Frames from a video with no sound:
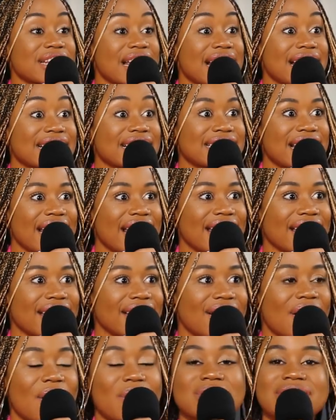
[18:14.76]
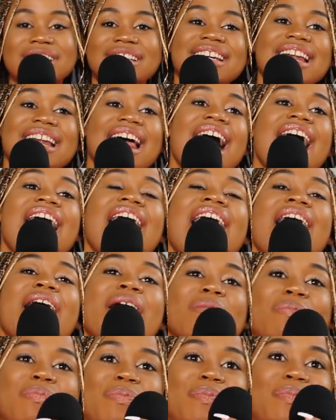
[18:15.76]
said SA? Oh,
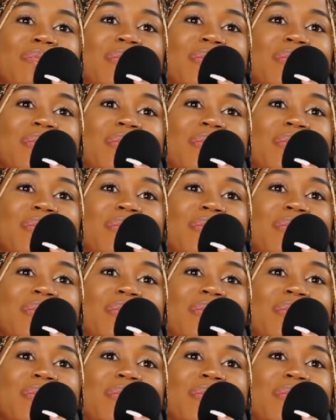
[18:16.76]
snap.